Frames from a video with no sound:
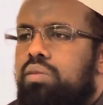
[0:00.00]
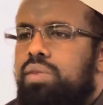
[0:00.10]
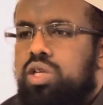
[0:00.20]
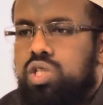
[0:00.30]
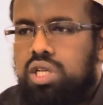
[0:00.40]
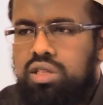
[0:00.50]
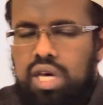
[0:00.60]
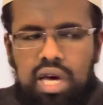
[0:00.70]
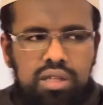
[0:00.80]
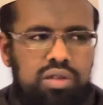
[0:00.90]
mentioning
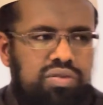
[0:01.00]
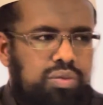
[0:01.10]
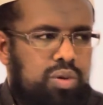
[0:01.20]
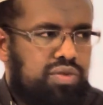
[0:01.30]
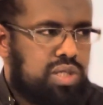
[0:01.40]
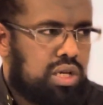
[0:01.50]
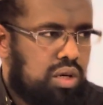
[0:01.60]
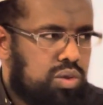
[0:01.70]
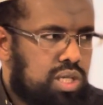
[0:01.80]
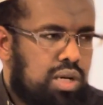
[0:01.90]
the ahadith of the Prophet
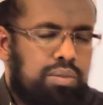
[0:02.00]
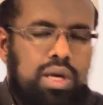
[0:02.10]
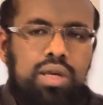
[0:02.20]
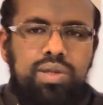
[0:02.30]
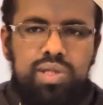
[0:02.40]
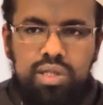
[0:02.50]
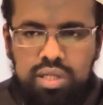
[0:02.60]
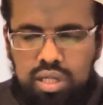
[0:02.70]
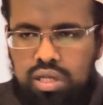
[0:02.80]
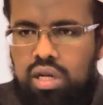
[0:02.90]
sallallahu alayhi wa sallam,
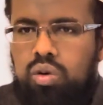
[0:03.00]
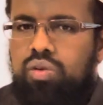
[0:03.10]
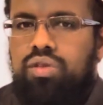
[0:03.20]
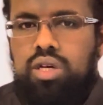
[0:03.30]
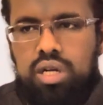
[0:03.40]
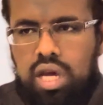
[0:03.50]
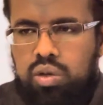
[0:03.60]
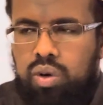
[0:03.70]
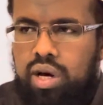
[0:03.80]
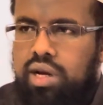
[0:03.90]
sitting in hilaq al-dhikr
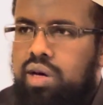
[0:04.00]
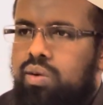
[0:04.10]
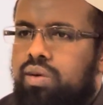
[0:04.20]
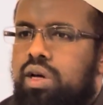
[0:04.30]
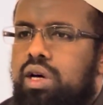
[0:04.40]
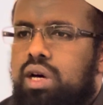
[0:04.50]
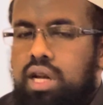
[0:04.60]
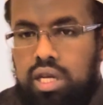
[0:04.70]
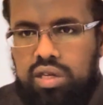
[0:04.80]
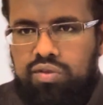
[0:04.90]
like we are now.
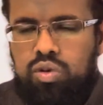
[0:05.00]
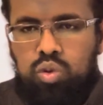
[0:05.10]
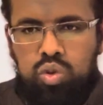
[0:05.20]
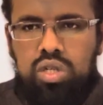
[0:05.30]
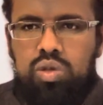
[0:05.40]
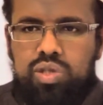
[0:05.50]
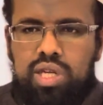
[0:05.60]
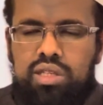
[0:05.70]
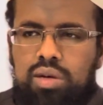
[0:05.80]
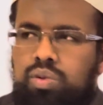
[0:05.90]
And I give you the good news
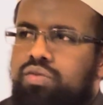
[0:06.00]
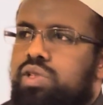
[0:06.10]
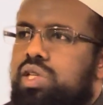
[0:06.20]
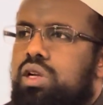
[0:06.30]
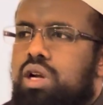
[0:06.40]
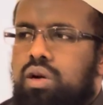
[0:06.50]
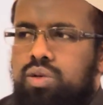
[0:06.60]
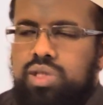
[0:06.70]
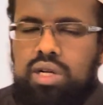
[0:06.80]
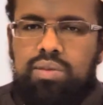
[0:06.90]
that our Prophet sallallahu
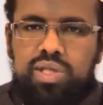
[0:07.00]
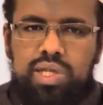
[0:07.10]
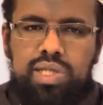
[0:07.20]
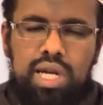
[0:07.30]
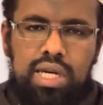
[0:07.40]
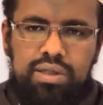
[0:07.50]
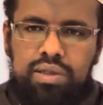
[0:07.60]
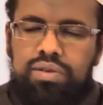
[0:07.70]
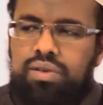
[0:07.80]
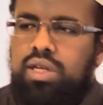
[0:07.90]
alayhi wa sallam says in a
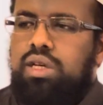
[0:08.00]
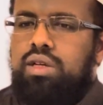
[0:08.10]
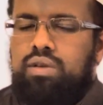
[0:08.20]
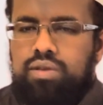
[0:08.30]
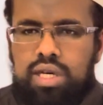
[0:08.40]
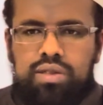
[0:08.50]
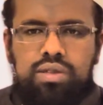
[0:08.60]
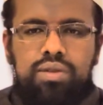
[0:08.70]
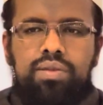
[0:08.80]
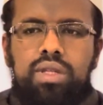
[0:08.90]
hadith
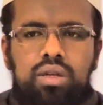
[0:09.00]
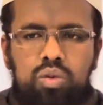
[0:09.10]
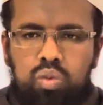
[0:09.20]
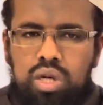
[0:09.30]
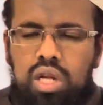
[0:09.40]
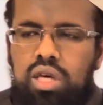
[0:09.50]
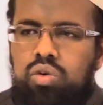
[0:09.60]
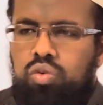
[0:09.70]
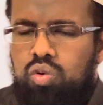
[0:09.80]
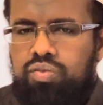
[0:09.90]
that when a
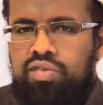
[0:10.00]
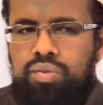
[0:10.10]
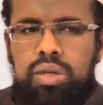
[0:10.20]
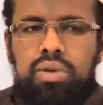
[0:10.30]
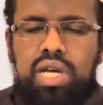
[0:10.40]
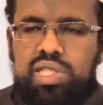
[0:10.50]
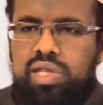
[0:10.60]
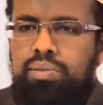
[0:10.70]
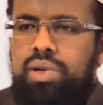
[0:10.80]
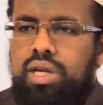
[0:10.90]
group of people
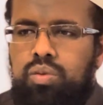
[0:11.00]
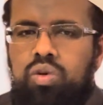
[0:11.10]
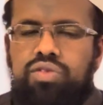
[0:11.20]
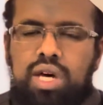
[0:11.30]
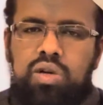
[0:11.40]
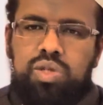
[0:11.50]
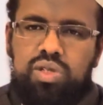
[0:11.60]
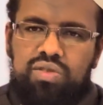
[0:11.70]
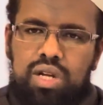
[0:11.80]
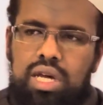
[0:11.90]
assemble in one of the houses
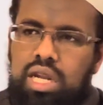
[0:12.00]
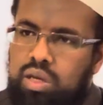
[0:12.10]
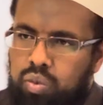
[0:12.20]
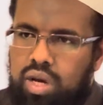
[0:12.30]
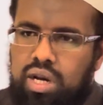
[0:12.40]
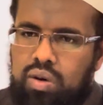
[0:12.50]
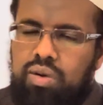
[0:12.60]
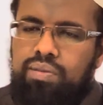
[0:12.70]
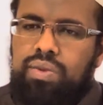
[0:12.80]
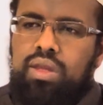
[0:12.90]
of Allah, like we are now,
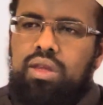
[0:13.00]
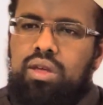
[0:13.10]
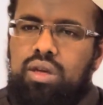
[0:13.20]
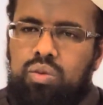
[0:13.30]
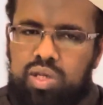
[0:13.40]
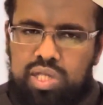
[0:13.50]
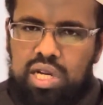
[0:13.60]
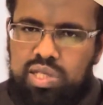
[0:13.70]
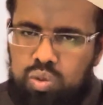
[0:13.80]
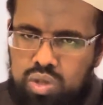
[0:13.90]
we ask
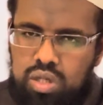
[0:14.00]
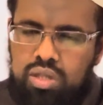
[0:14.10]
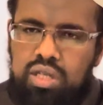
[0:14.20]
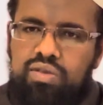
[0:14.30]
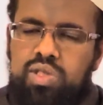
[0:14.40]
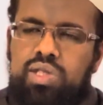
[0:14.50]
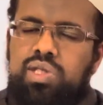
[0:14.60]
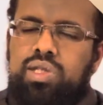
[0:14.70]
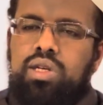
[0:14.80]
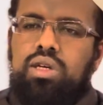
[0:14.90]
Allah Azza wa Jalla to give us
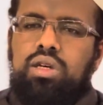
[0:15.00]
this